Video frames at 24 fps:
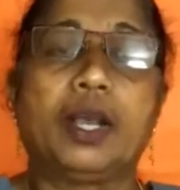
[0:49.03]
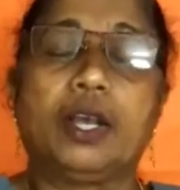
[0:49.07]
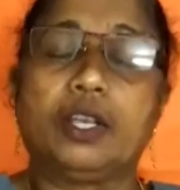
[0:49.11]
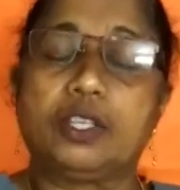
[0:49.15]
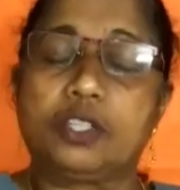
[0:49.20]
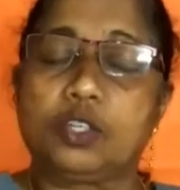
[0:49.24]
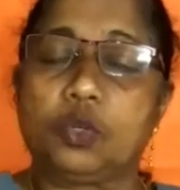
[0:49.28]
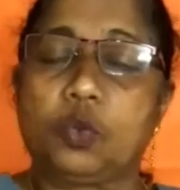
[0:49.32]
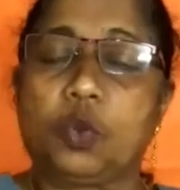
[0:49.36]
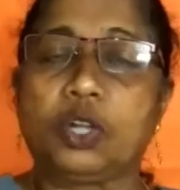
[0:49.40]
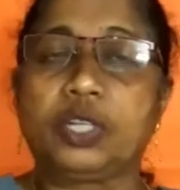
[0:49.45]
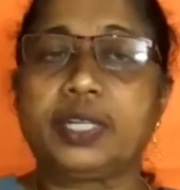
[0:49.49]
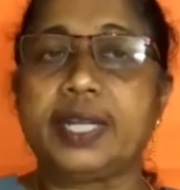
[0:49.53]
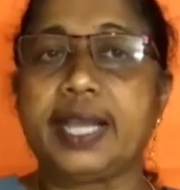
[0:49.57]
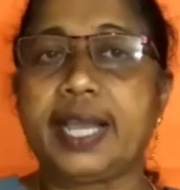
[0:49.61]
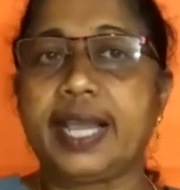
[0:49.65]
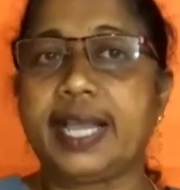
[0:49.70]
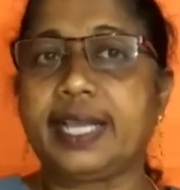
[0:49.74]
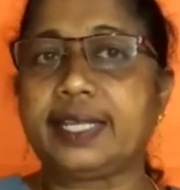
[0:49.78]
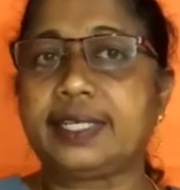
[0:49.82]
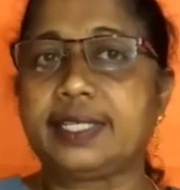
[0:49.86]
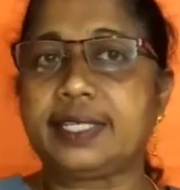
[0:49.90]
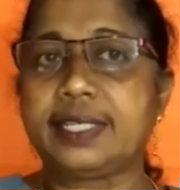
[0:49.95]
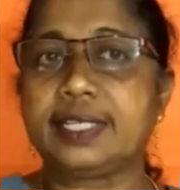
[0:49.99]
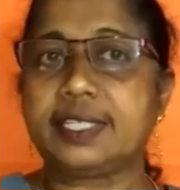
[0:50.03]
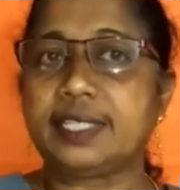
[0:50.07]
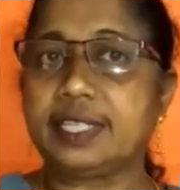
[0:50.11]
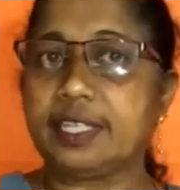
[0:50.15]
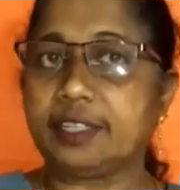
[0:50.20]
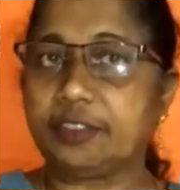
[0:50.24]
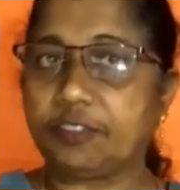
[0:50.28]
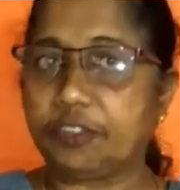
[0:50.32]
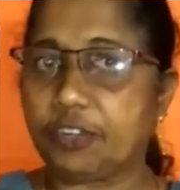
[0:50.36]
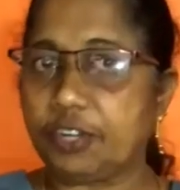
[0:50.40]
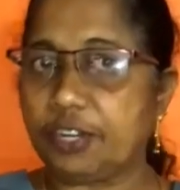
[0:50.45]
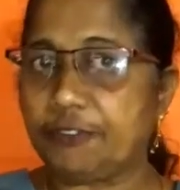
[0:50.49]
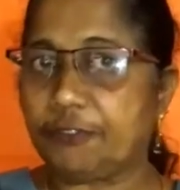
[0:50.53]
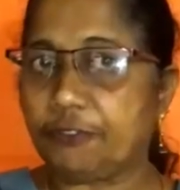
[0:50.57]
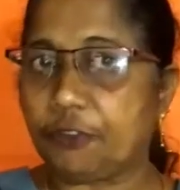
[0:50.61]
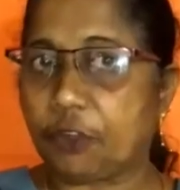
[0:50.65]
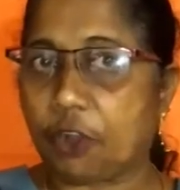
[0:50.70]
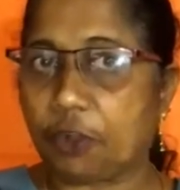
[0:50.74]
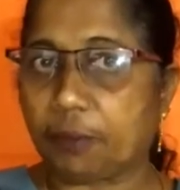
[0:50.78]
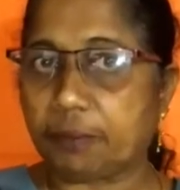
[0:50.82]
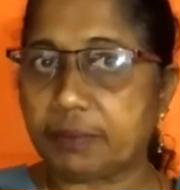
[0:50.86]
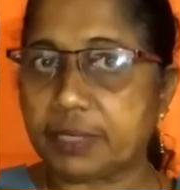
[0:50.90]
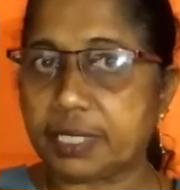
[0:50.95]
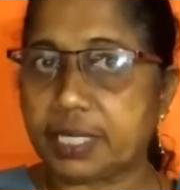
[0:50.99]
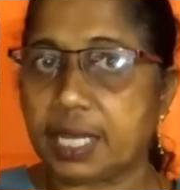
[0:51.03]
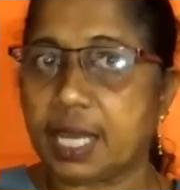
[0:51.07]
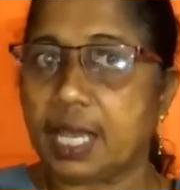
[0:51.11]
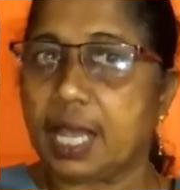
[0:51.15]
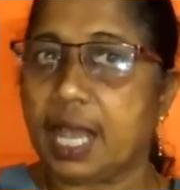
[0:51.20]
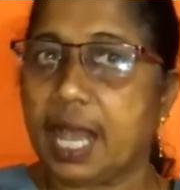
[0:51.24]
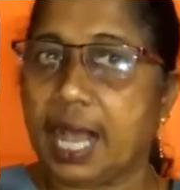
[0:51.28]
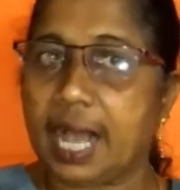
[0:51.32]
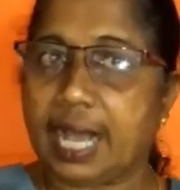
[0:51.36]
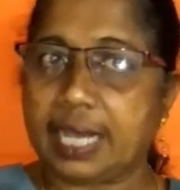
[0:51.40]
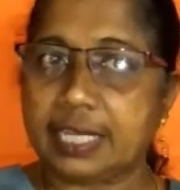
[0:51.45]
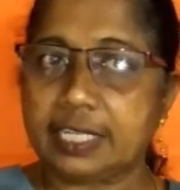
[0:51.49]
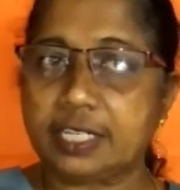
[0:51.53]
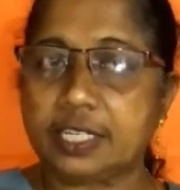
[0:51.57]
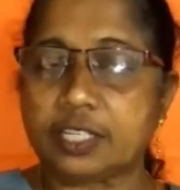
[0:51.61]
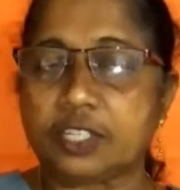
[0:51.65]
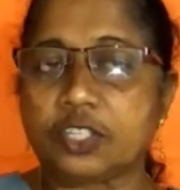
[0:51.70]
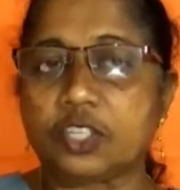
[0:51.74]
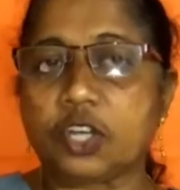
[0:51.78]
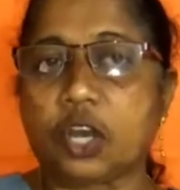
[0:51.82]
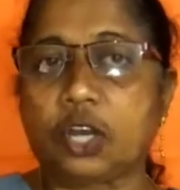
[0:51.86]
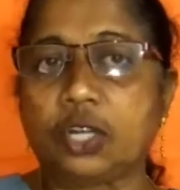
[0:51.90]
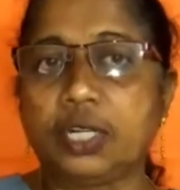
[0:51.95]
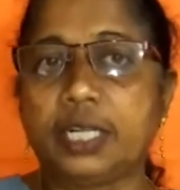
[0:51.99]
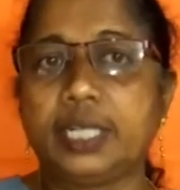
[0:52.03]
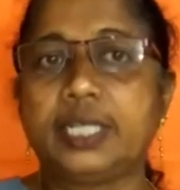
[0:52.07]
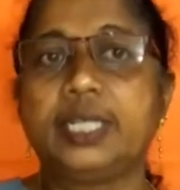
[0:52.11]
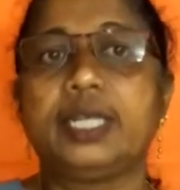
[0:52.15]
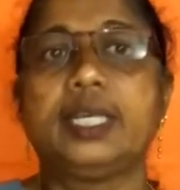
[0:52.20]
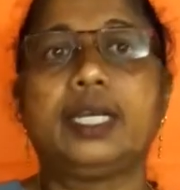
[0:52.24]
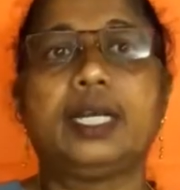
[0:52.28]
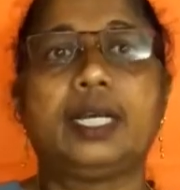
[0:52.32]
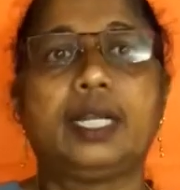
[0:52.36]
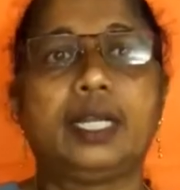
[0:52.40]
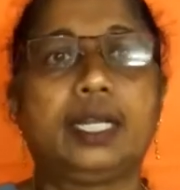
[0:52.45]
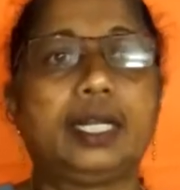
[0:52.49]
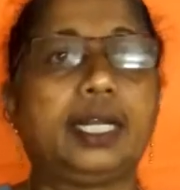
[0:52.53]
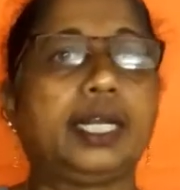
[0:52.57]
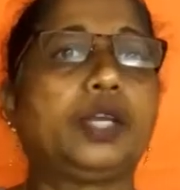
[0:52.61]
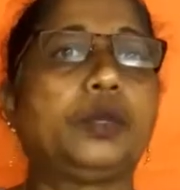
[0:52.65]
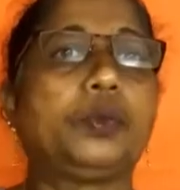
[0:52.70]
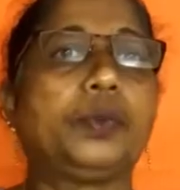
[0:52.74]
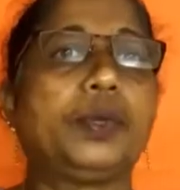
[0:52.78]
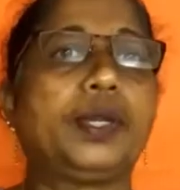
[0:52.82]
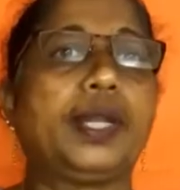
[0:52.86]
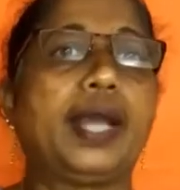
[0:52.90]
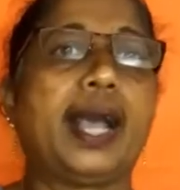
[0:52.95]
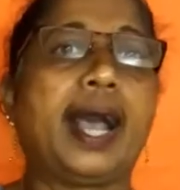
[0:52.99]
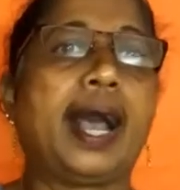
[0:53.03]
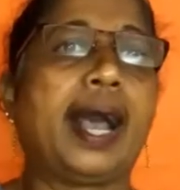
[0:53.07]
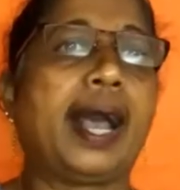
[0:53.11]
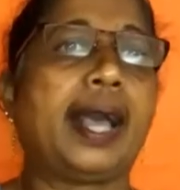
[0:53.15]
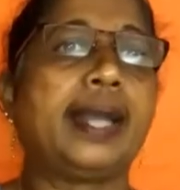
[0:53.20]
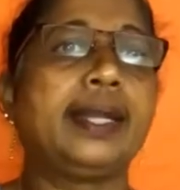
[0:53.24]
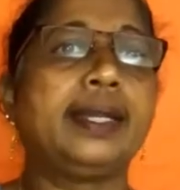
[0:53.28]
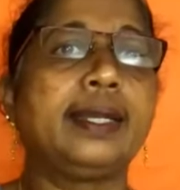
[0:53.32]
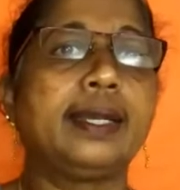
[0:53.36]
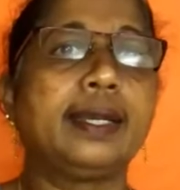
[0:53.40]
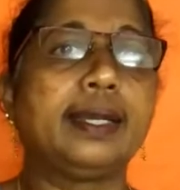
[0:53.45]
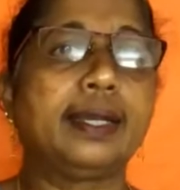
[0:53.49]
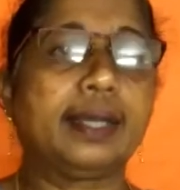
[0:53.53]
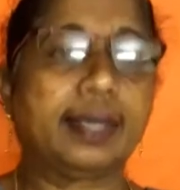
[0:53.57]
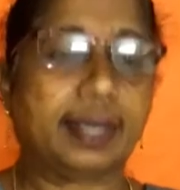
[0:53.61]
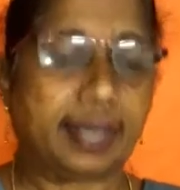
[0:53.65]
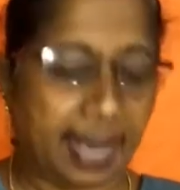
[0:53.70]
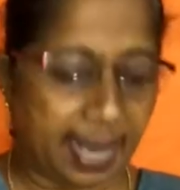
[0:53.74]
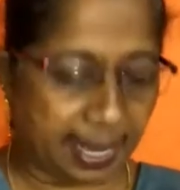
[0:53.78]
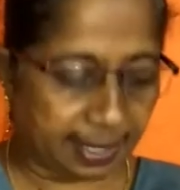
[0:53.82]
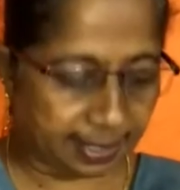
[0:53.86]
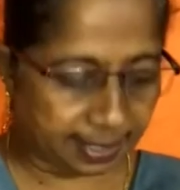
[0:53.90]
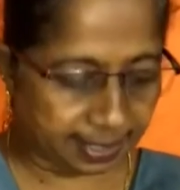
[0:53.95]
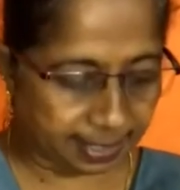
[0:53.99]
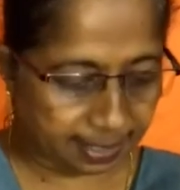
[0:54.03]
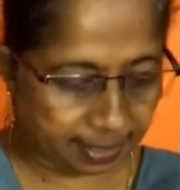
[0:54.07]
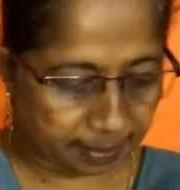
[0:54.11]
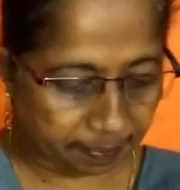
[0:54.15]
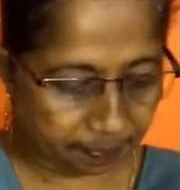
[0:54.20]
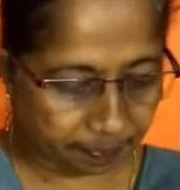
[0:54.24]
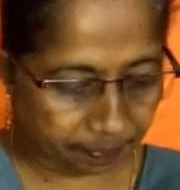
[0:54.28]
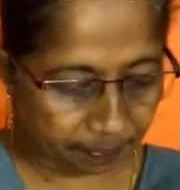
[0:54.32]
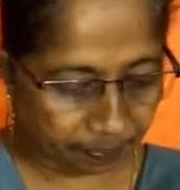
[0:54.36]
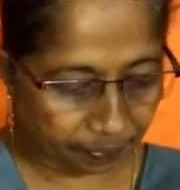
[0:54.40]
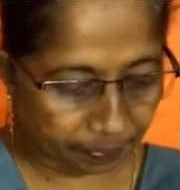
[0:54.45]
So water exists in three forms as solid, liquid and gas.